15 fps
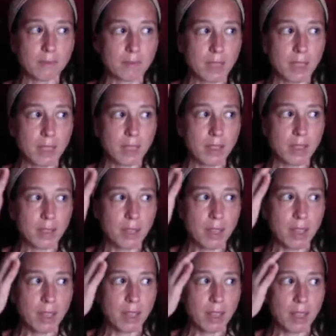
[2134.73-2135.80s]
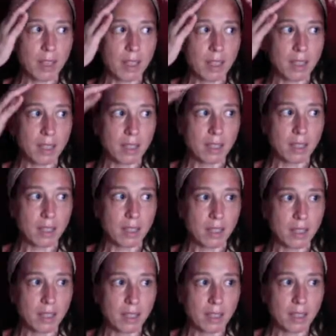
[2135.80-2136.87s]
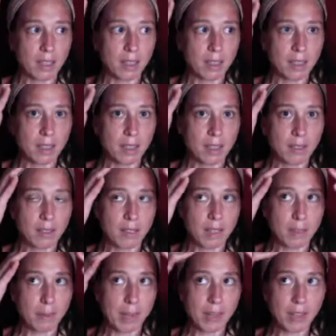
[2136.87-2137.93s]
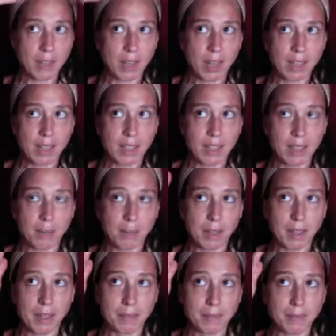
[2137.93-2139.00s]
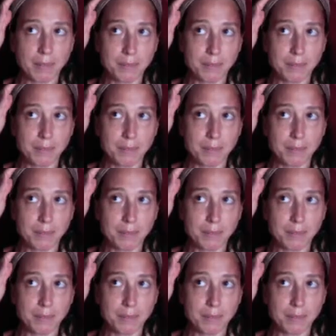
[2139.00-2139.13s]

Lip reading: Like it's okay. You know, think about trying to keep a